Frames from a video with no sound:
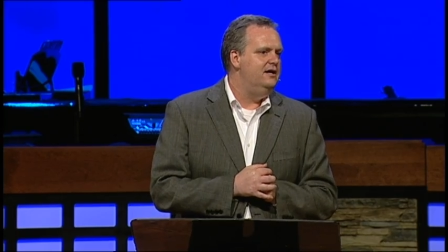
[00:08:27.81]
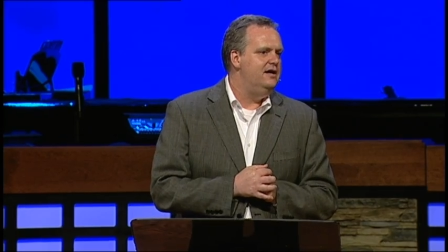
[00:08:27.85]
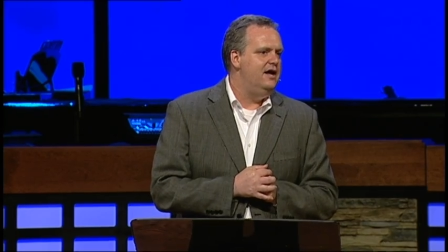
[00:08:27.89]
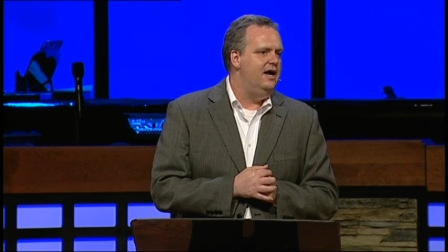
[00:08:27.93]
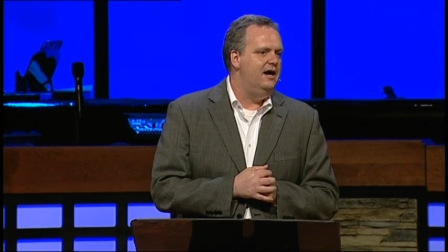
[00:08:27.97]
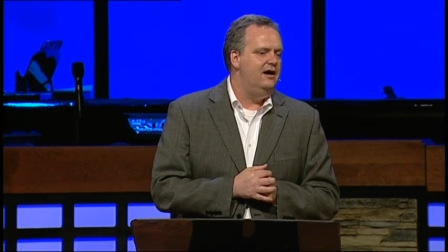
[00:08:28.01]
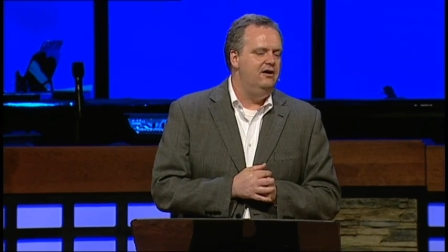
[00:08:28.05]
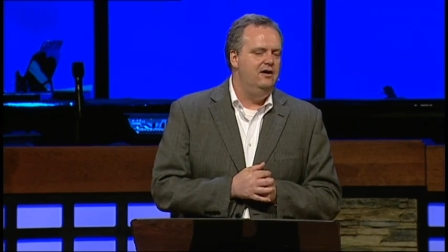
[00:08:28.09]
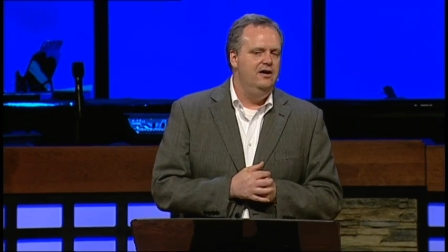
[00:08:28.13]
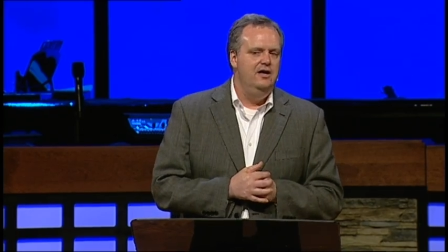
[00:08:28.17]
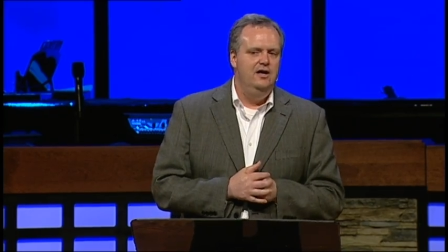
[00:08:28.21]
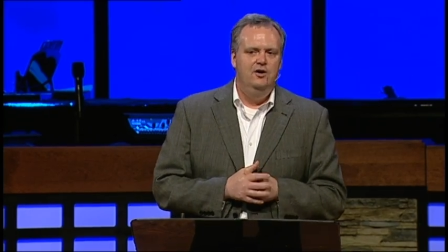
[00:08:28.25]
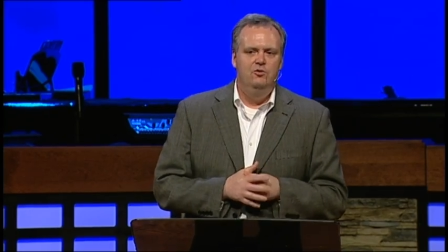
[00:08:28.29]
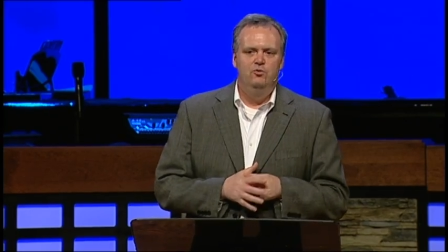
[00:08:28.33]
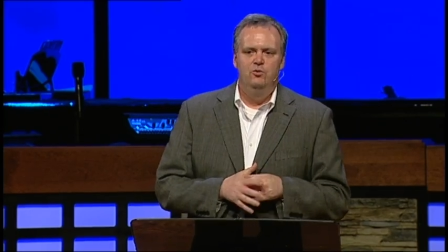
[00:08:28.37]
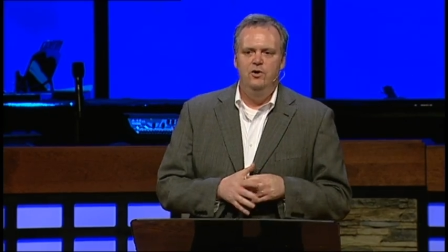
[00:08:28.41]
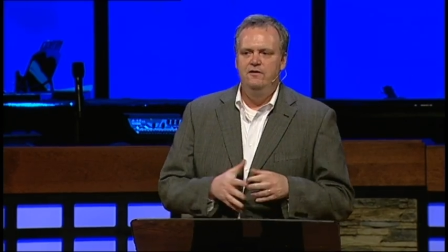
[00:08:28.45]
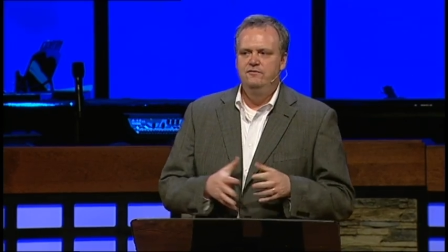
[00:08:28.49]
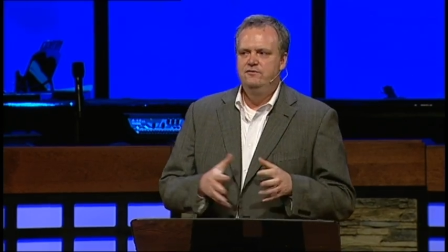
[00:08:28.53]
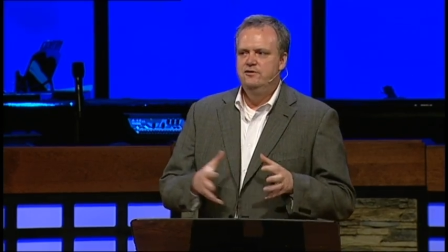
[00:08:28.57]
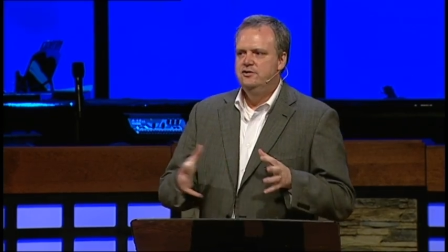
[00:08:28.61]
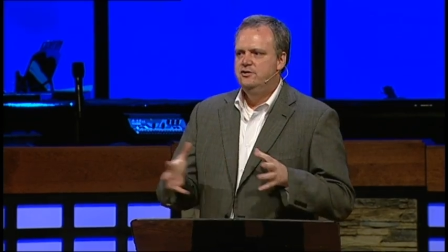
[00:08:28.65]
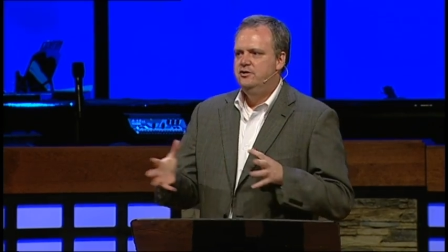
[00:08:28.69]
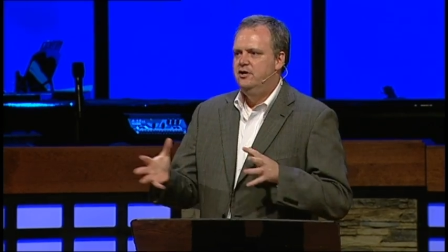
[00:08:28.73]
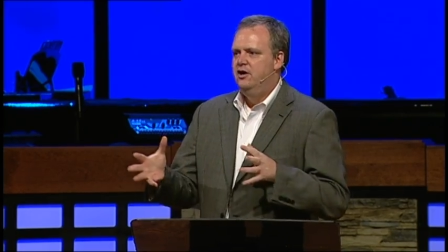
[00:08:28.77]
Now,
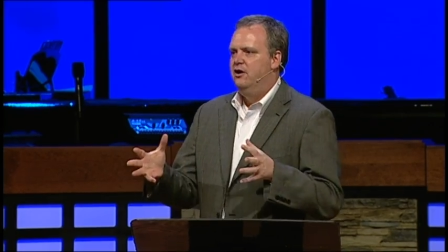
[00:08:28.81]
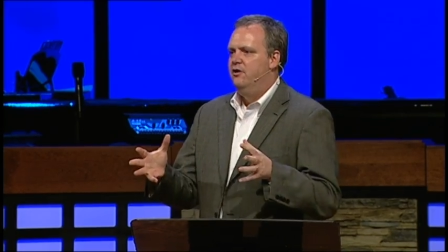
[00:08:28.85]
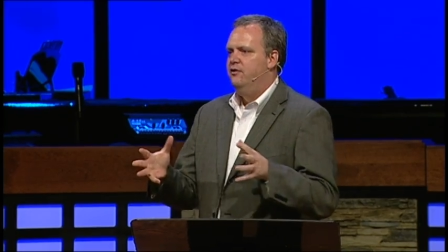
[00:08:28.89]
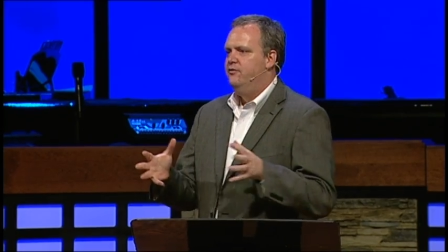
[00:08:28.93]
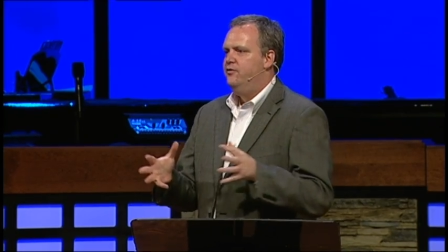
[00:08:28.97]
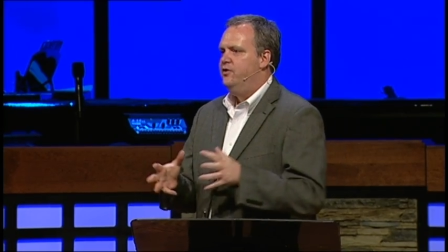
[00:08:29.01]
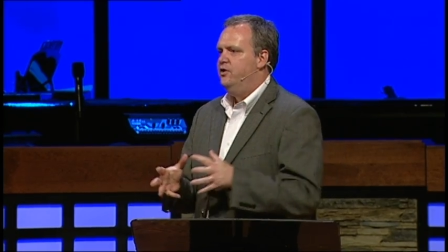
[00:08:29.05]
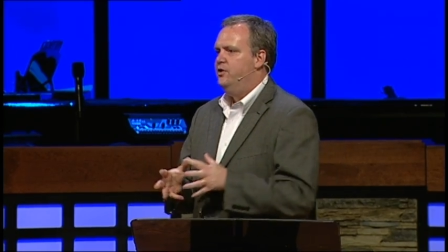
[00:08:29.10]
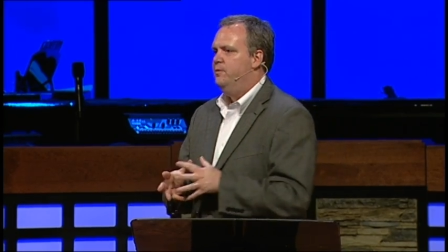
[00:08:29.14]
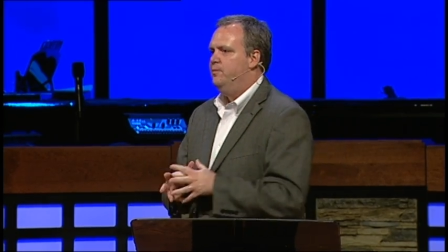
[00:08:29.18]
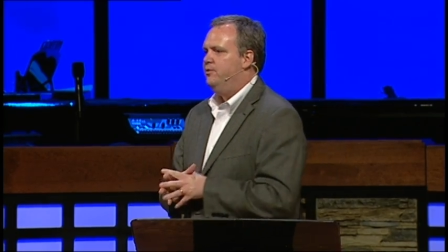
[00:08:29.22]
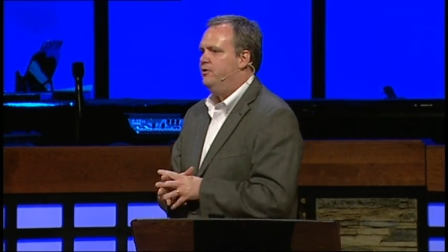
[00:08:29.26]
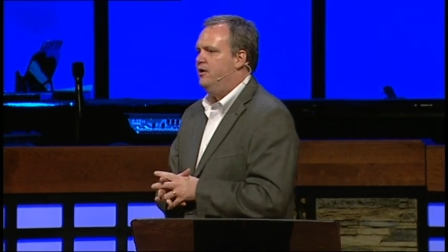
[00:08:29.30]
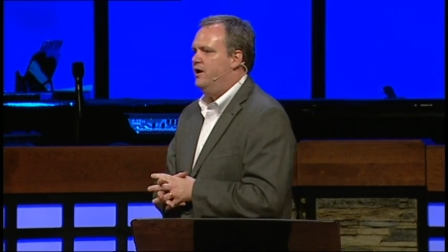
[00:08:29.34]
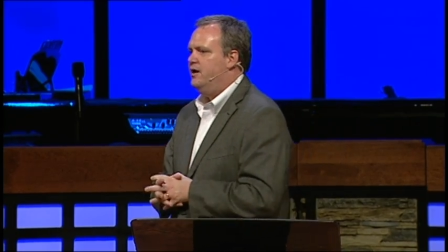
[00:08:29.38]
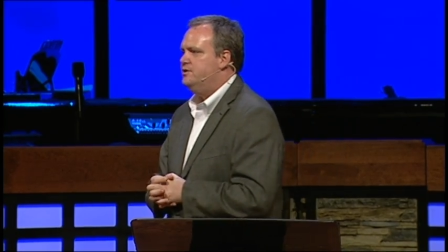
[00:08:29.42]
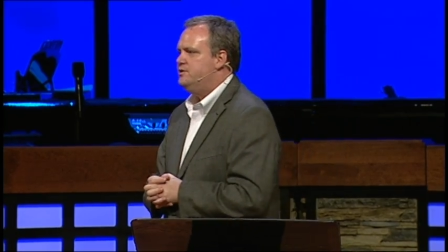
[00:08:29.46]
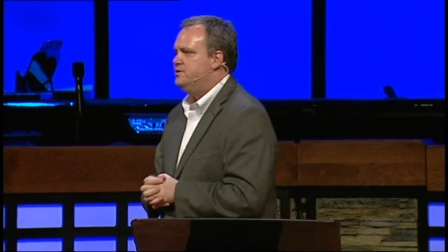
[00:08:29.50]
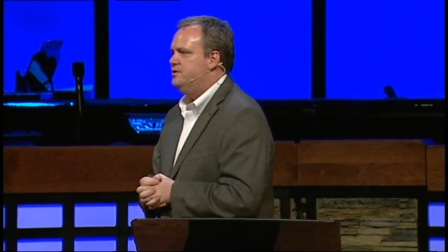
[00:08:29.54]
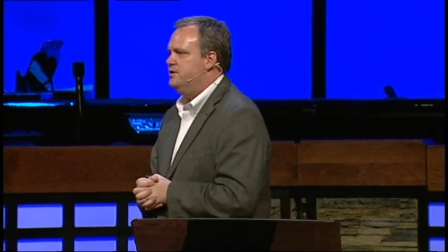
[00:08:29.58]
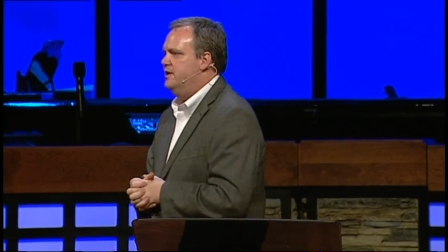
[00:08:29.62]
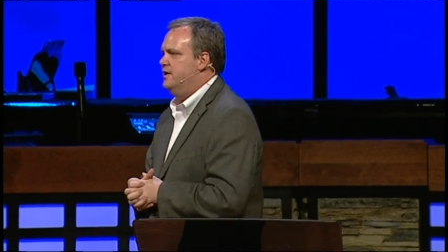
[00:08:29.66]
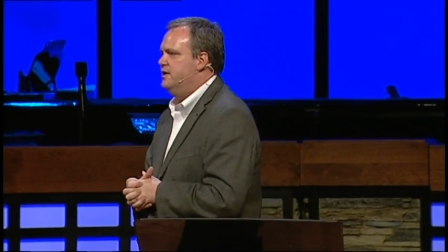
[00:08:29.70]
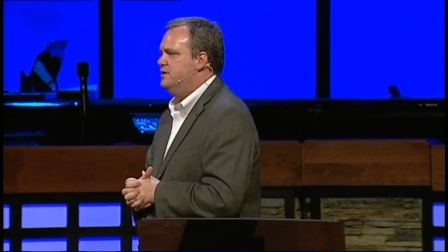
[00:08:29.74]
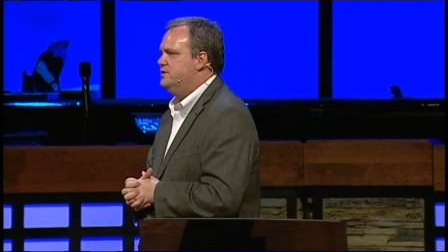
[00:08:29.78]
we've just gone through the
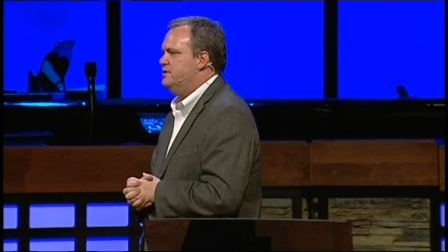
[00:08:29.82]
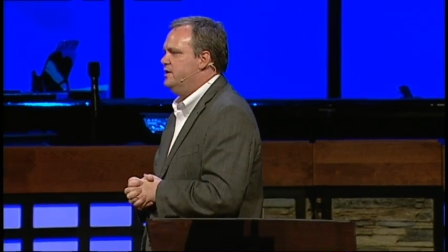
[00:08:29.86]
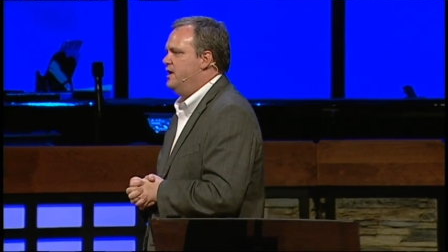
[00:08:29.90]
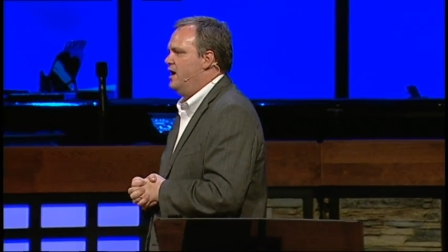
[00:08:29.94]
process.